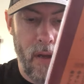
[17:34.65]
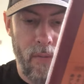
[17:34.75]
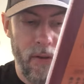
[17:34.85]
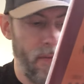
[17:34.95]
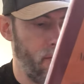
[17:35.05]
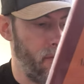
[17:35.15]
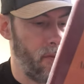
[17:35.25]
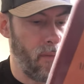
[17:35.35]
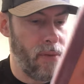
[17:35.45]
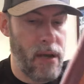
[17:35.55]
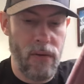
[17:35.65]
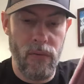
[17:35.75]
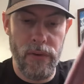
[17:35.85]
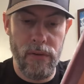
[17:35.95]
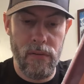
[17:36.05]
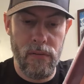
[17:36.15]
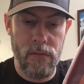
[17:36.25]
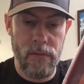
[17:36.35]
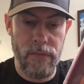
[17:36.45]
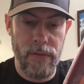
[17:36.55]
believe this was on Paddle Wheel.
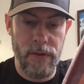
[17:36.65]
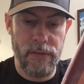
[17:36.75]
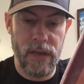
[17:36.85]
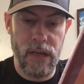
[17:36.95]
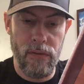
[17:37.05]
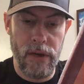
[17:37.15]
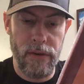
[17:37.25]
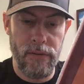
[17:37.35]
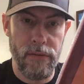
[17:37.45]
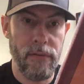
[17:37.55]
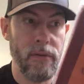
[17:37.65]
Maybe it's King Records.